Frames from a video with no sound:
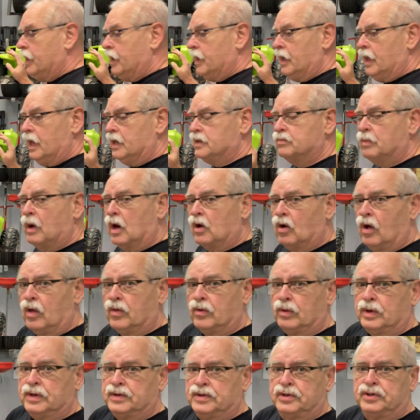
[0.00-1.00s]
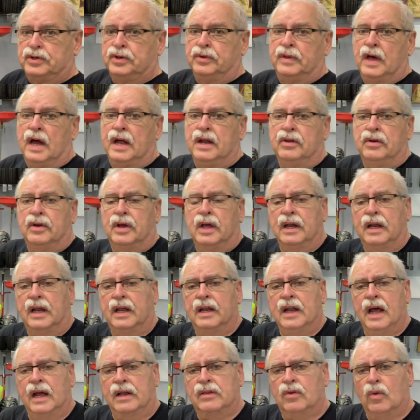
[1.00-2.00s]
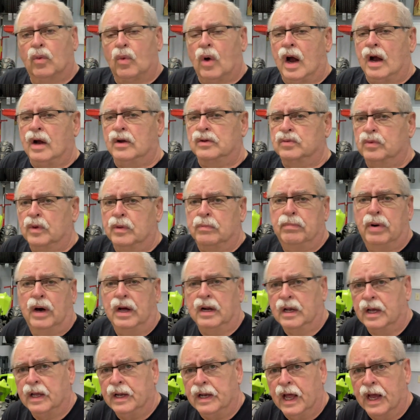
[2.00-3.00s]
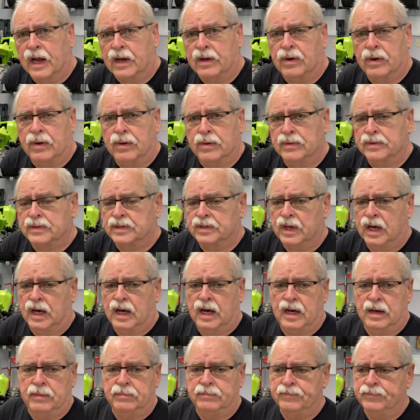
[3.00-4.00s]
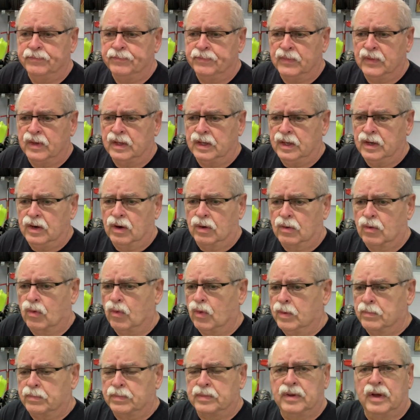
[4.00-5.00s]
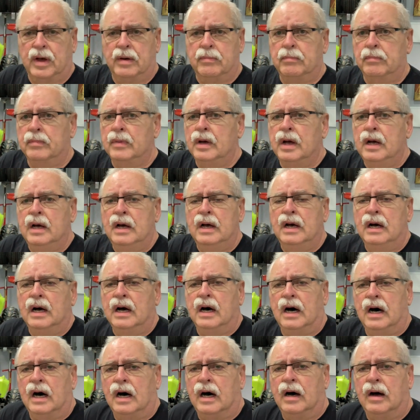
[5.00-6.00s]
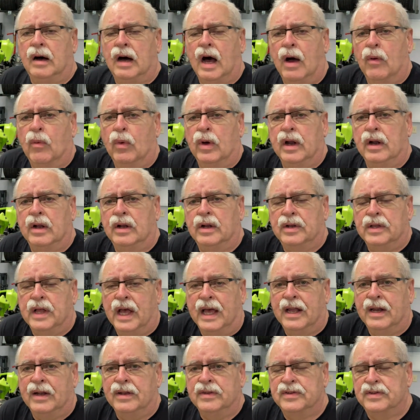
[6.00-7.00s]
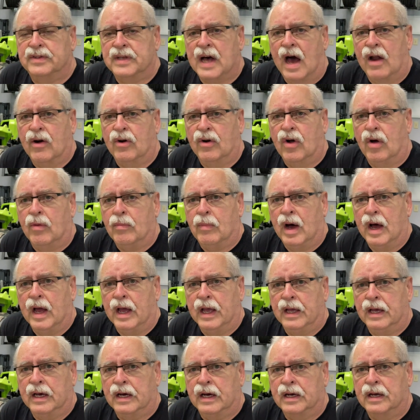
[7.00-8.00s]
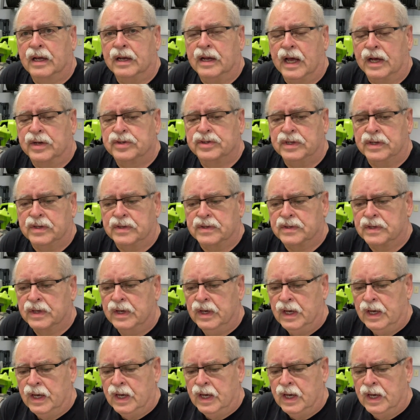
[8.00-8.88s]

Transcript: that's about all there is to that. You can connect the wires with butt connectors, you know, crimp them. I went ahead and soldered all my connections.